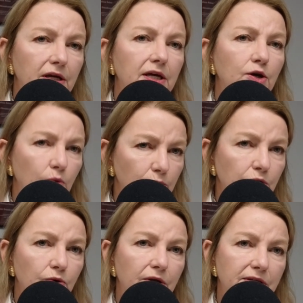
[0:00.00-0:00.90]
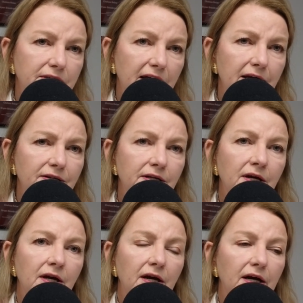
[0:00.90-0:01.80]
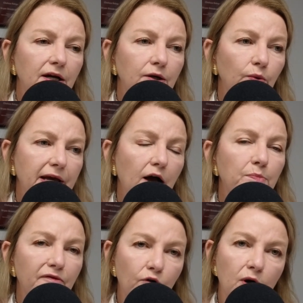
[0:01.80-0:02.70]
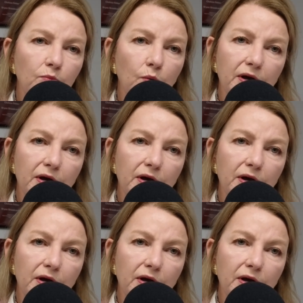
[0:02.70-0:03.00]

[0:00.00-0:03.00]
equal to the state. We outperform what we